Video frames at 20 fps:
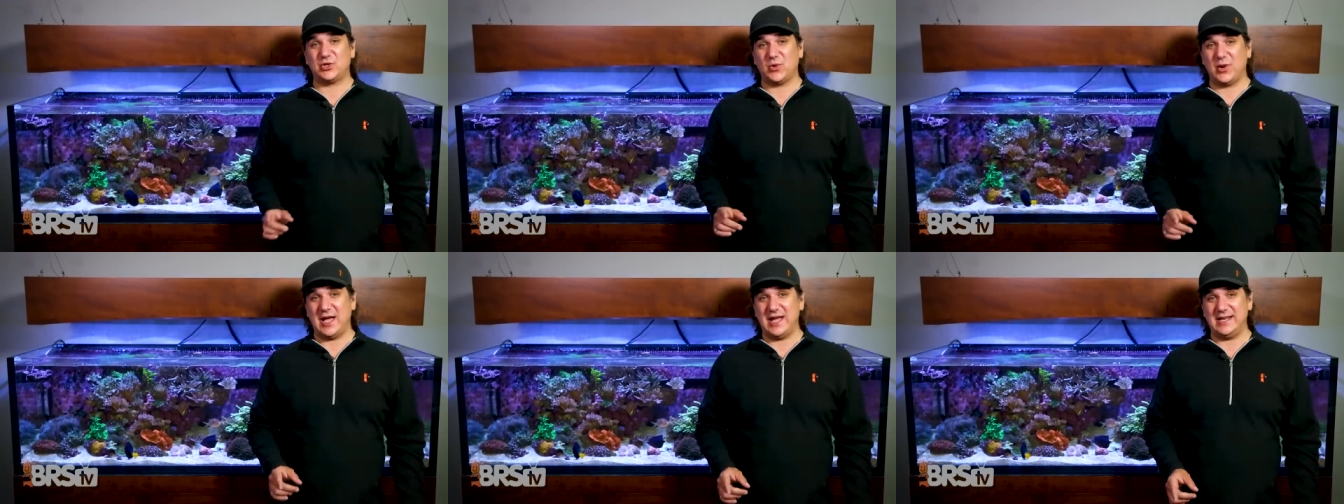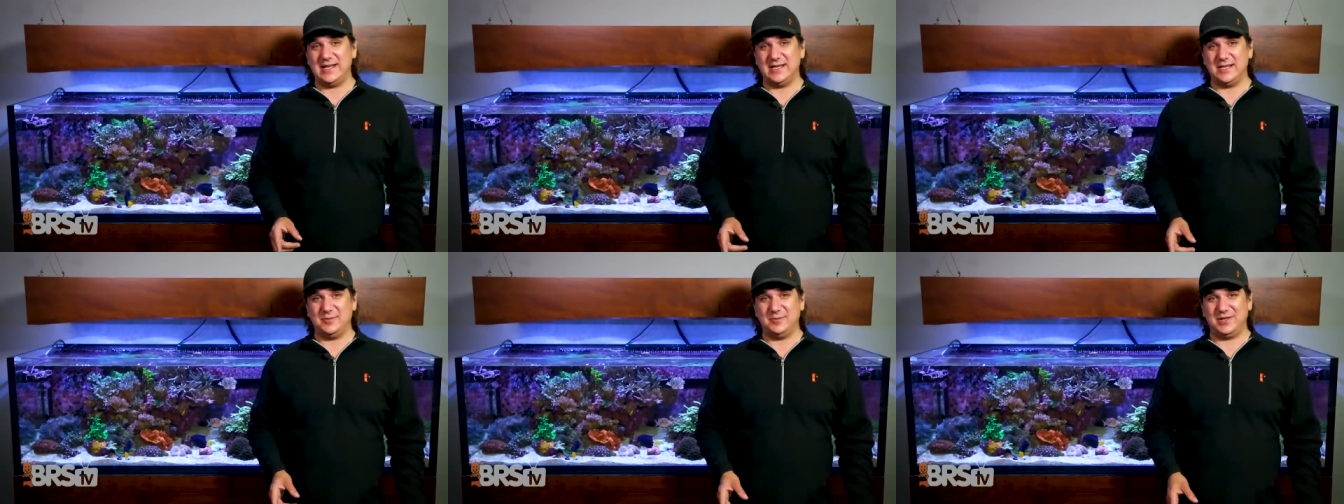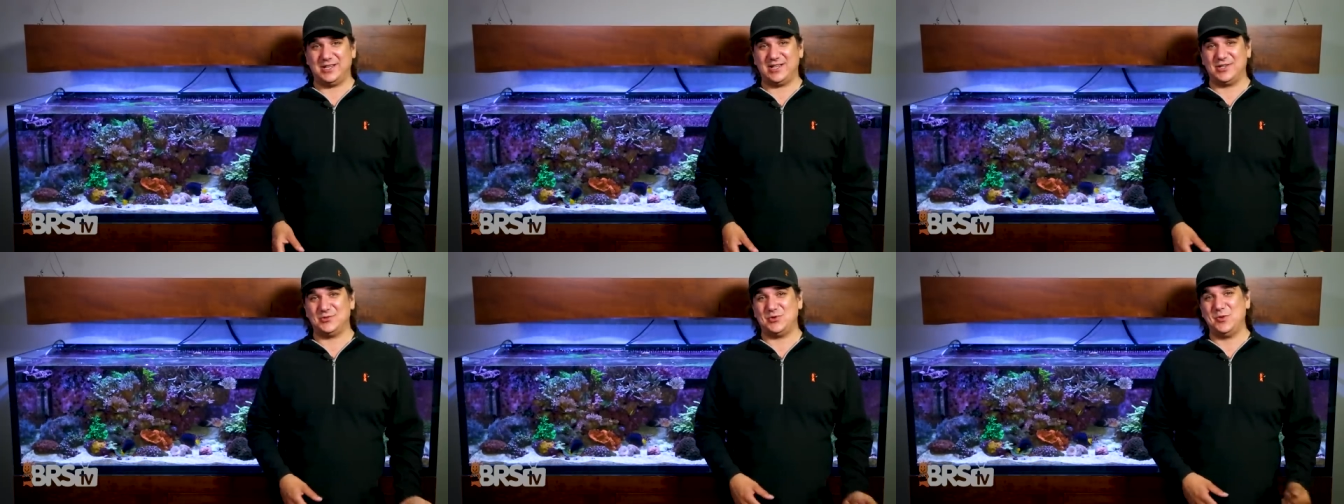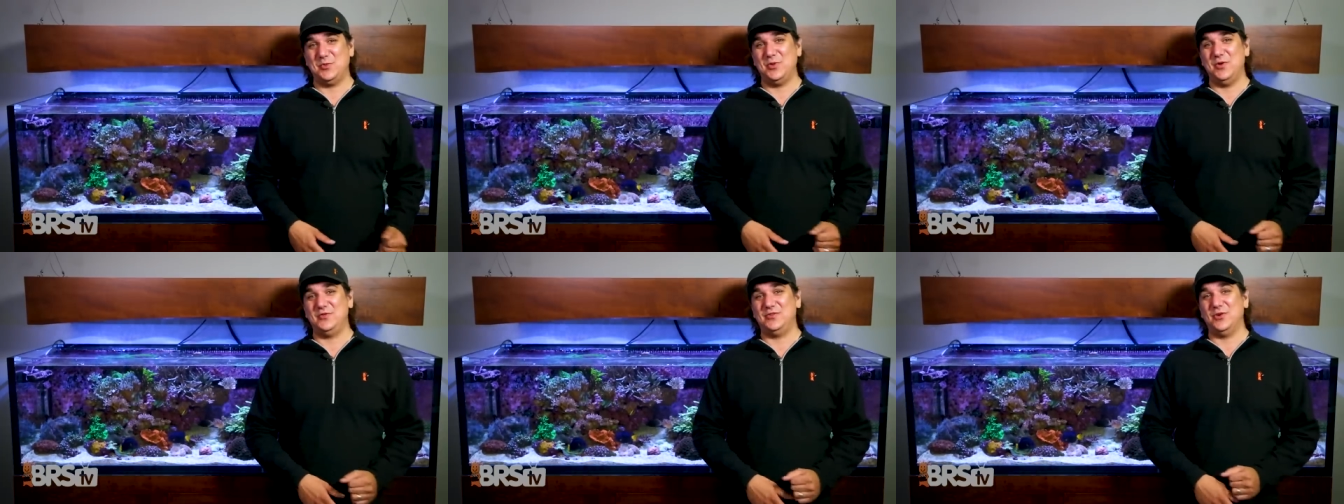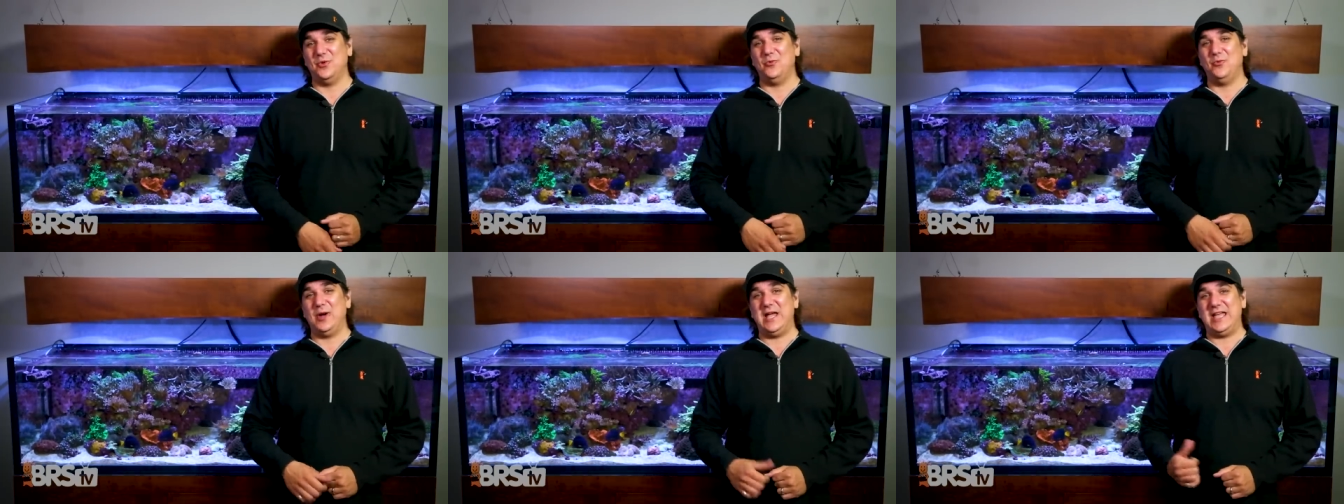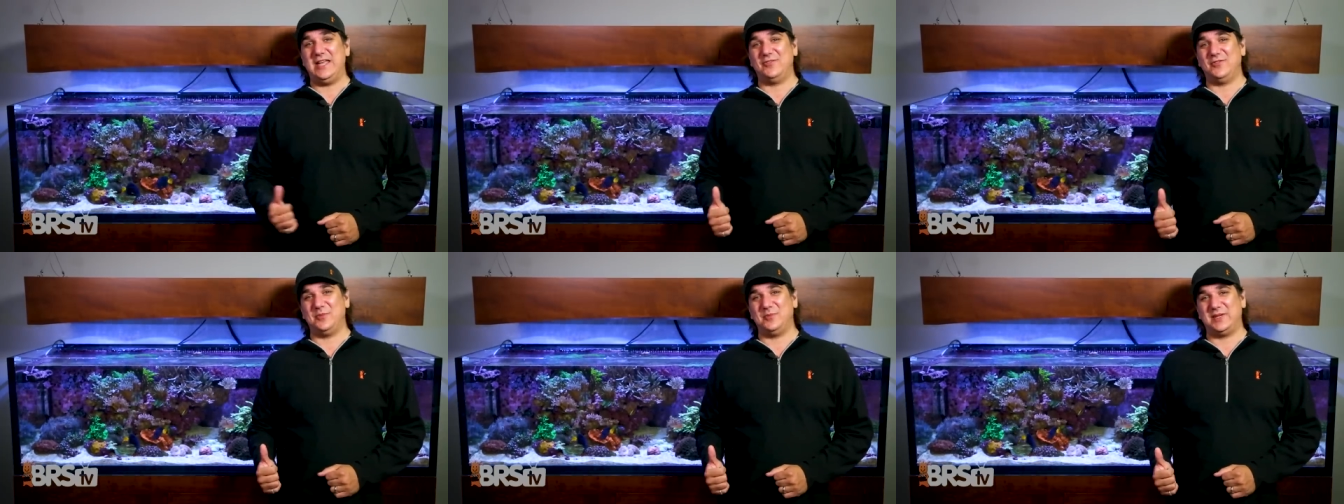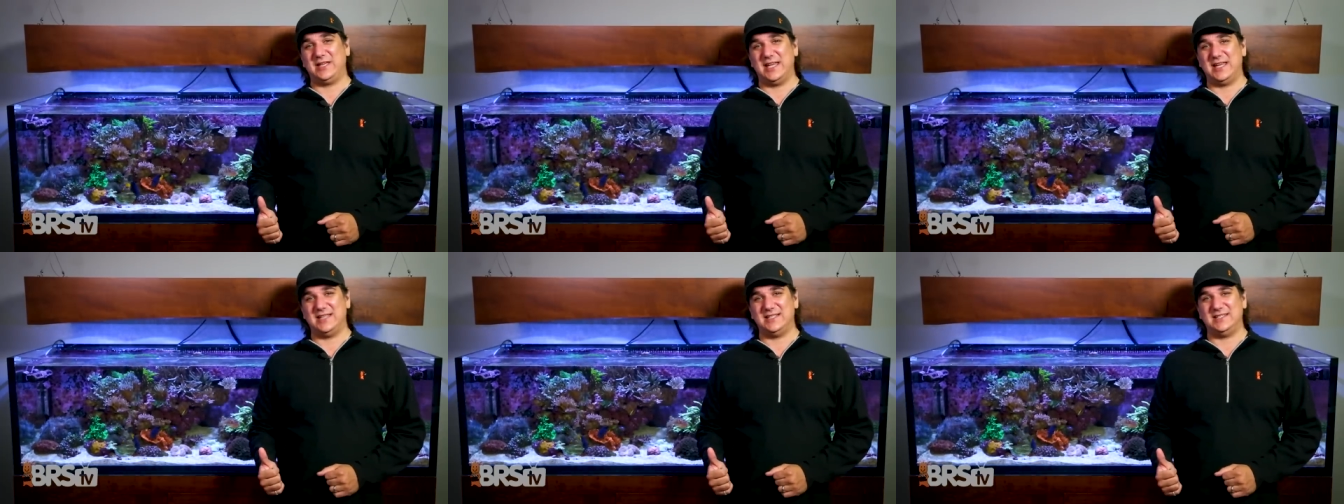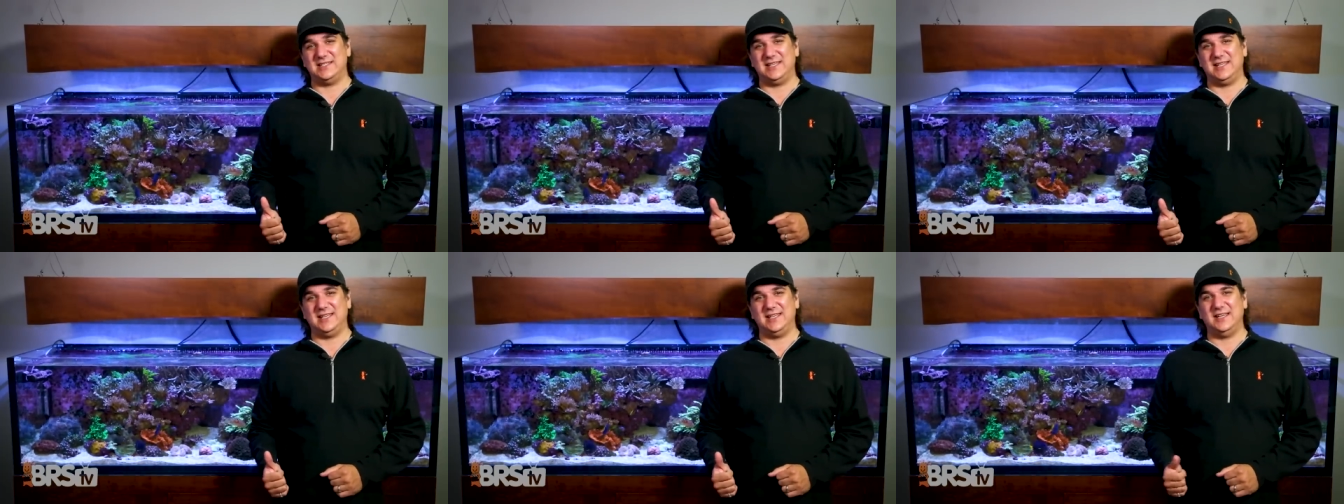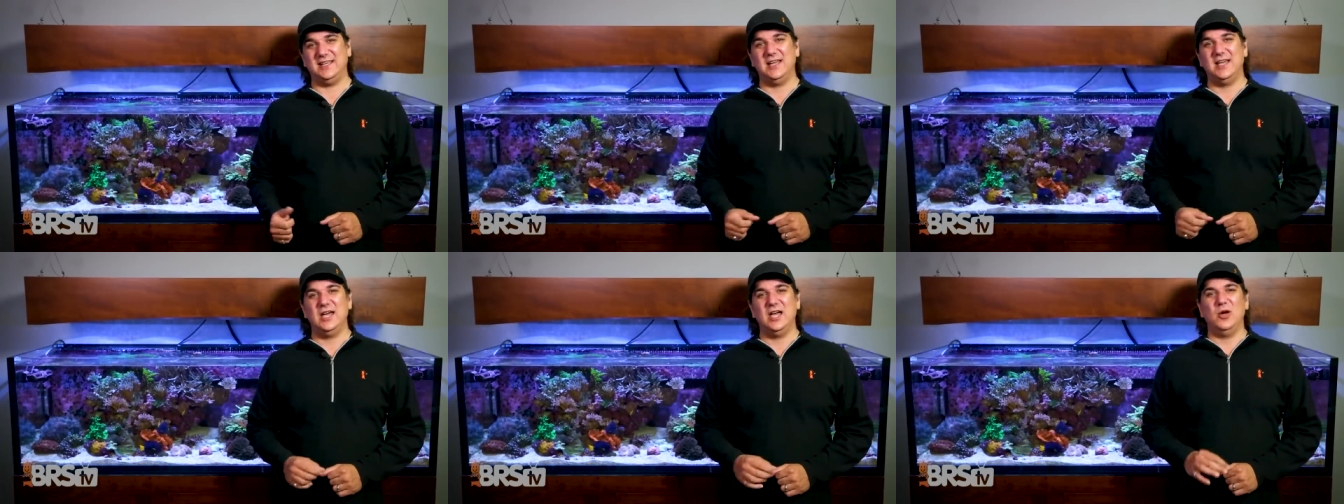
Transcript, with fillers: Triton because we moved away from K Z,